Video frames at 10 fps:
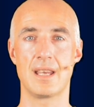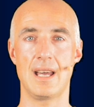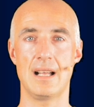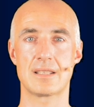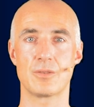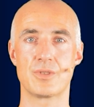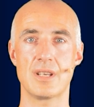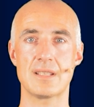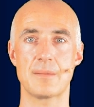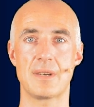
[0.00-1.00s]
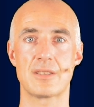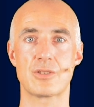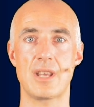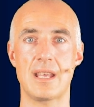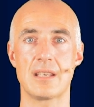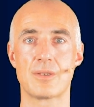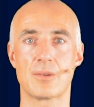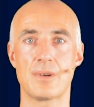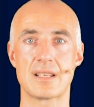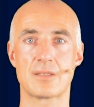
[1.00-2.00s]
Also, GSM handshaking
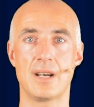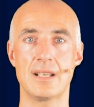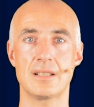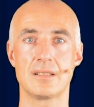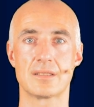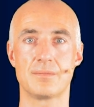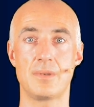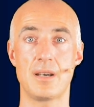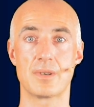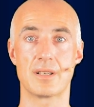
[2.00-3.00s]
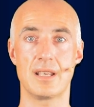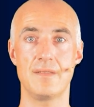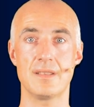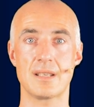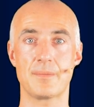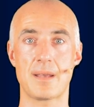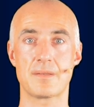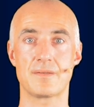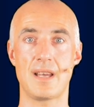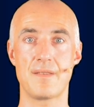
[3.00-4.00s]
requires quite a lot of power, even
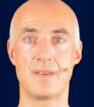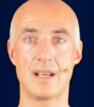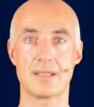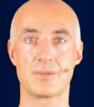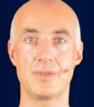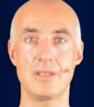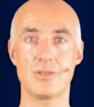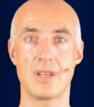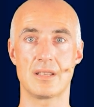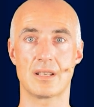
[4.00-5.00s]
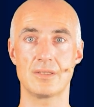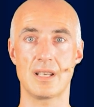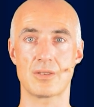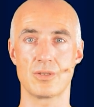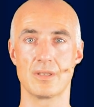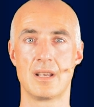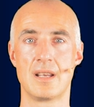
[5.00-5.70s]
sometimes 5 watts to initiate the connection.